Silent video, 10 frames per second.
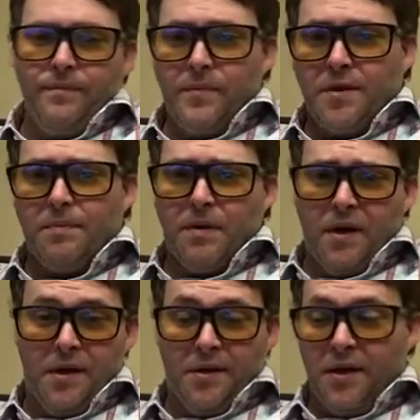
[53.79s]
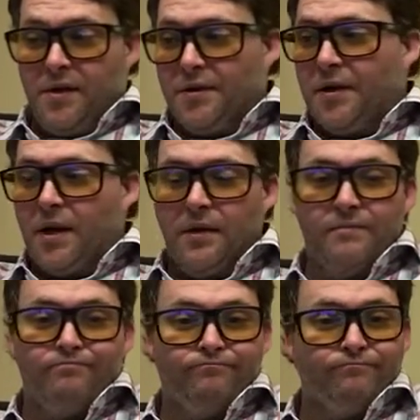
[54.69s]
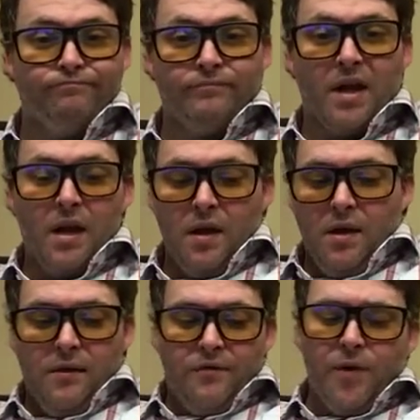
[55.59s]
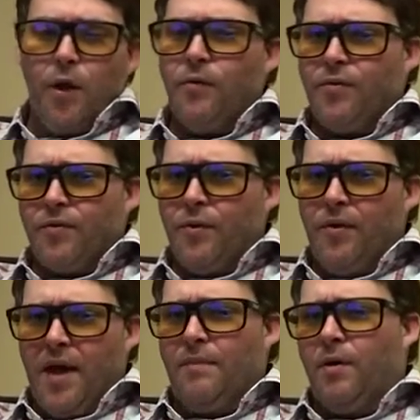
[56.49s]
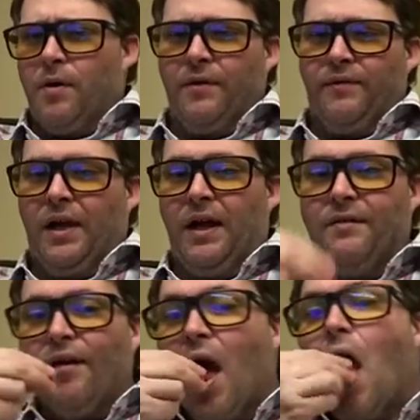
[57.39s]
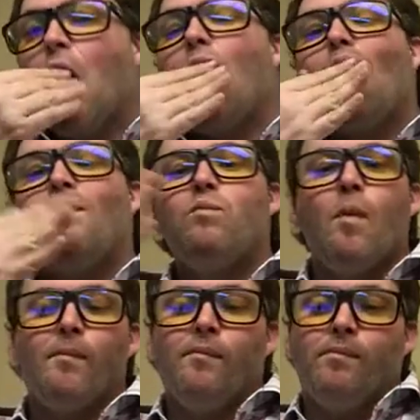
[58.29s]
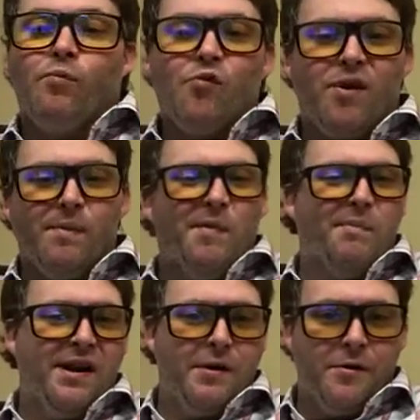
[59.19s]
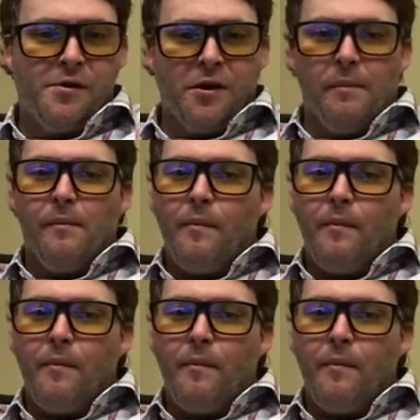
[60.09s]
It's because I just kind of float through that part of life, trimming beards, and